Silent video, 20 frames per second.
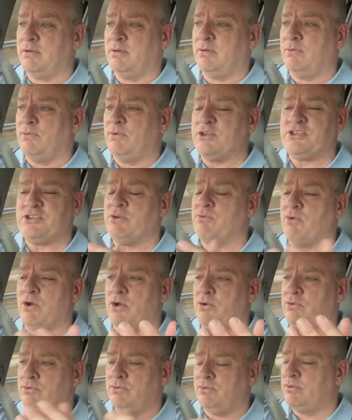which it
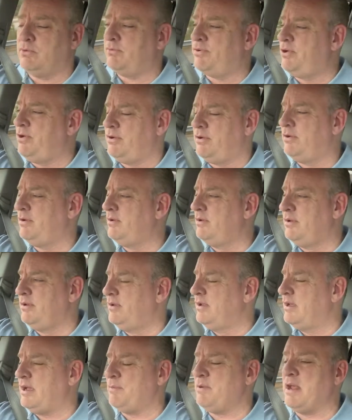won't.
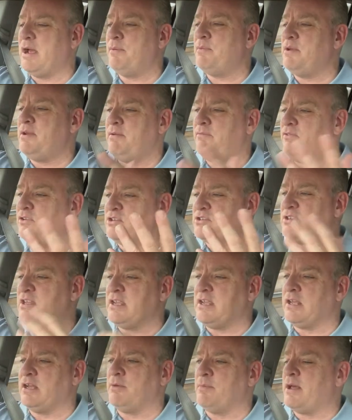I'm even just
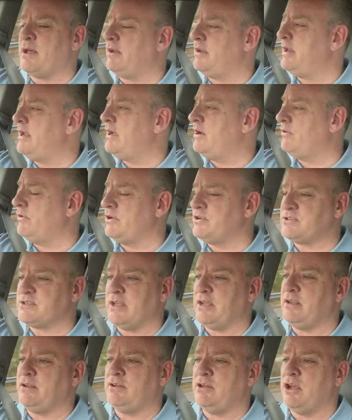thinking about it now, and it's
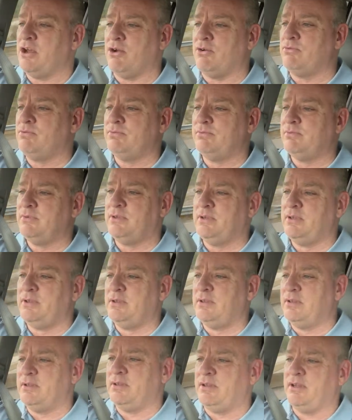like, no,
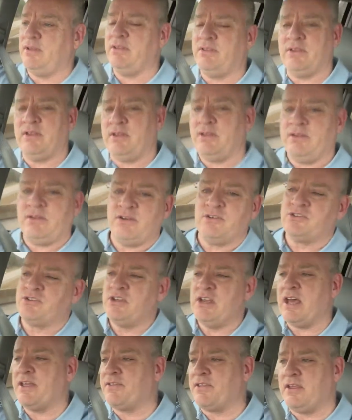there's
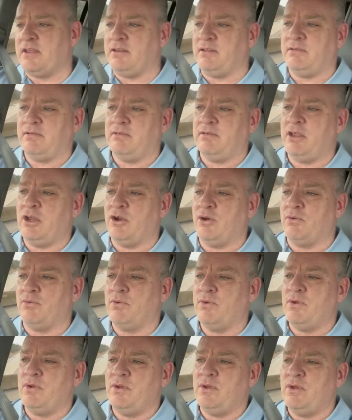nothing.
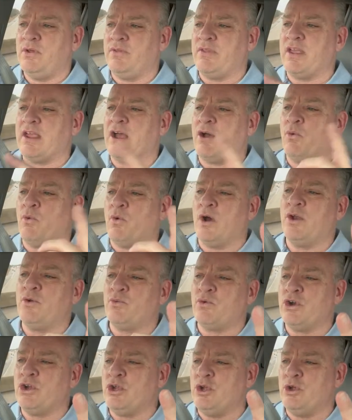They got one
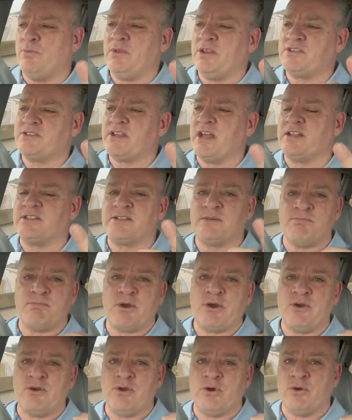room that's got some
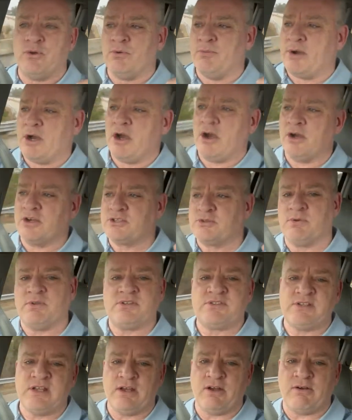burn hole marks with
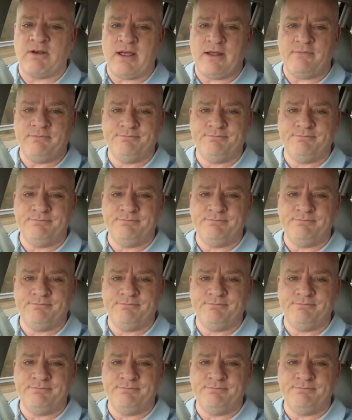cigarette,